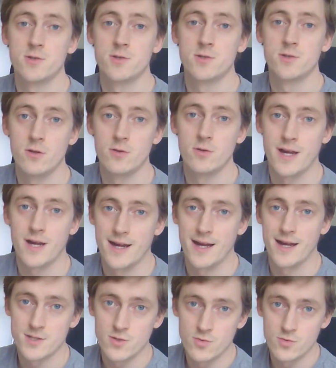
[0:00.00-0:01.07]
We're going to look
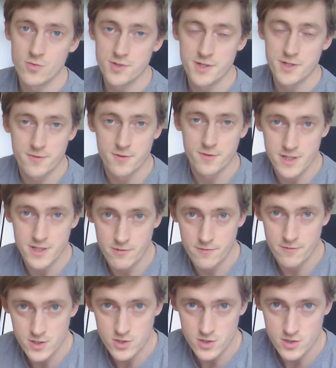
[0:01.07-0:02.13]
at all the different
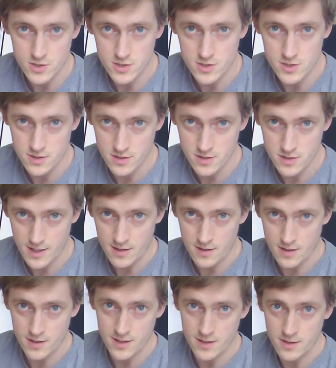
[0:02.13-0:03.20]
derivations that
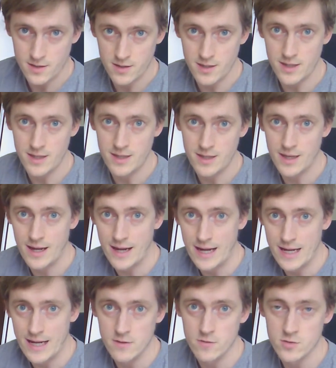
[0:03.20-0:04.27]
are in the
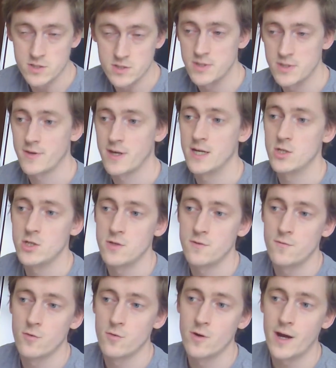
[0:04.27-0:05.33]
A-level specification
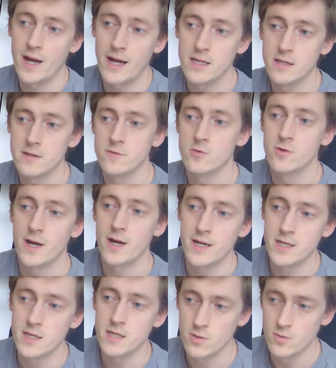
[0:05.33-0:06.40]
for A-level
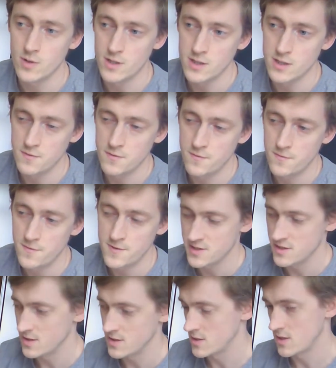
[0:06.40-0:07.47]
AQA
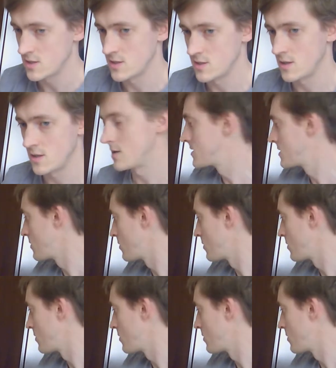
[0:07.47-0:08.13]
physics, starting